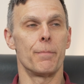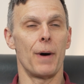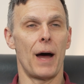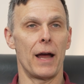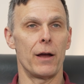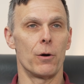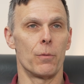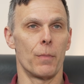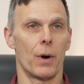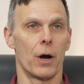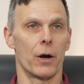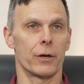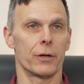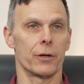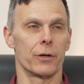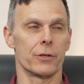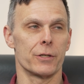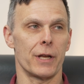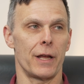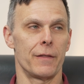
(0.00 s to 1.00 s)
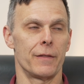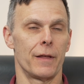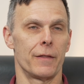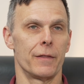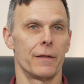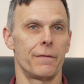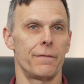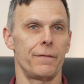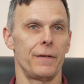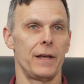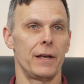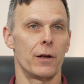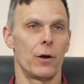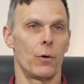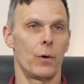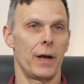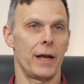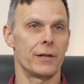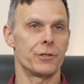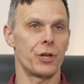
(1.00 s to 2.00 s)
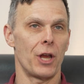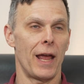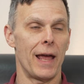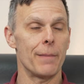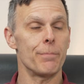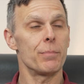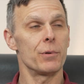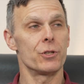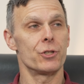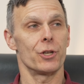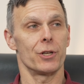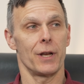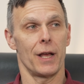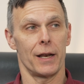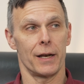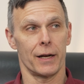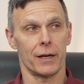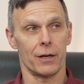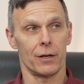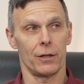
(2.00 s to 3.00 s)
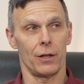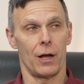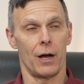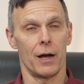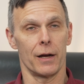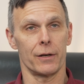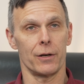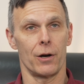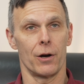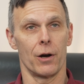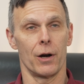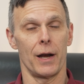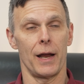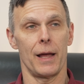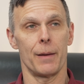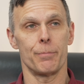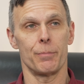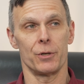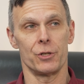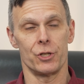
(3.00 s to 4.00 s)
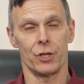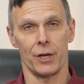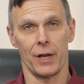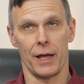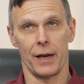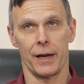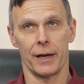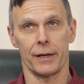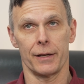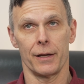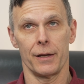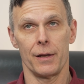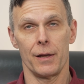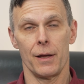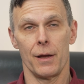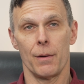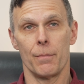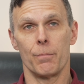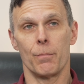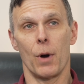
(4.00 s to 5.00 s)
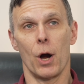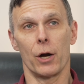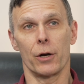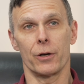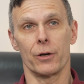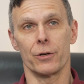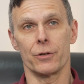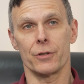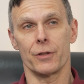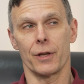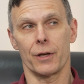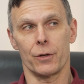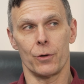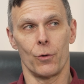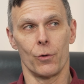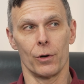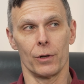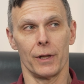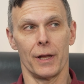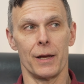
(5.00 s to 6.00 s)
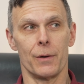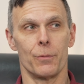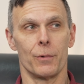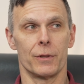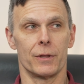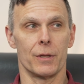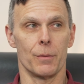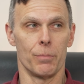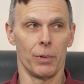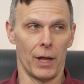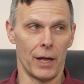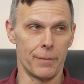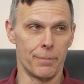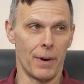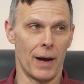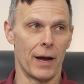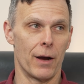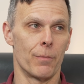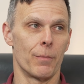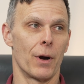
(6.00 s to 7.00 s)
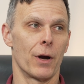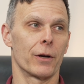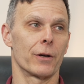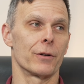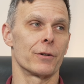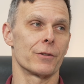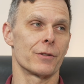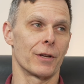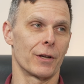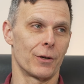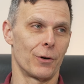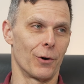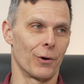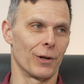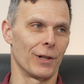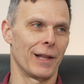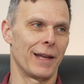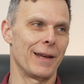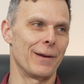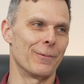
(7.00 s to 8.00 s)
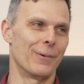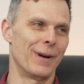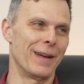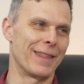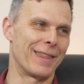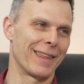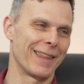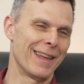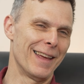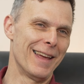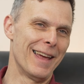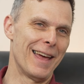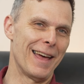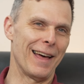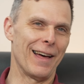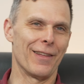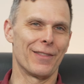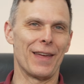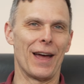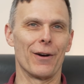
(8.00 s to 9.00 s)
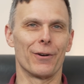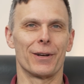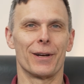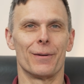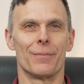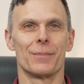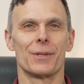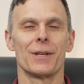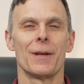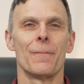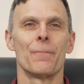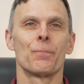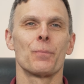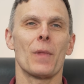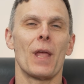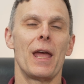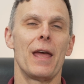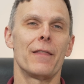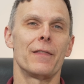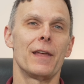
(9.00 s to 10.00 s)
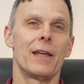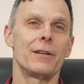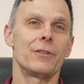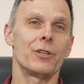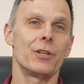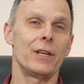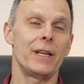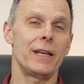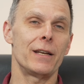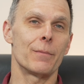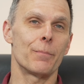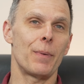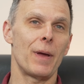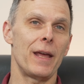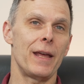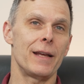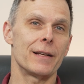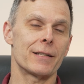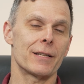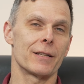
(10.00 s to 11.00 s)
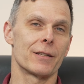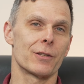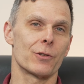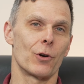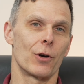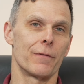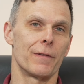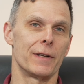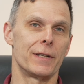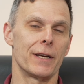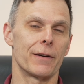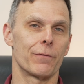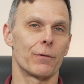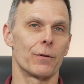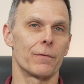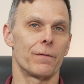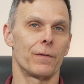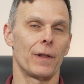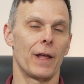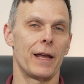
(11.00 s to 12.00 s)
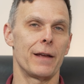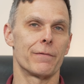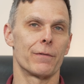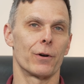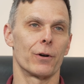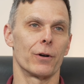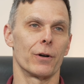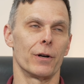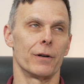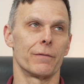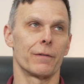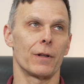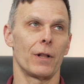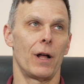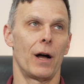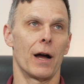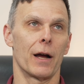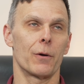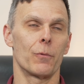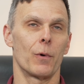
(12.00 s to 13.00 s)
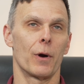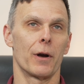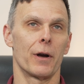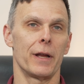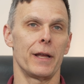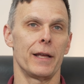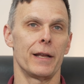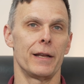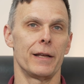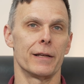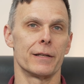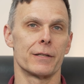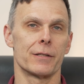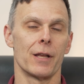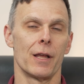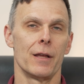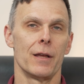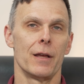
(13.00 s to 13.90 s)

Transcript: biomarkers, and then the pheno age epigenetic clock are epigenetic markers that correlate with the blood biomarkers that correlate with health outcomes. And then Dunedin pace is sort of a different flavor of clock where it is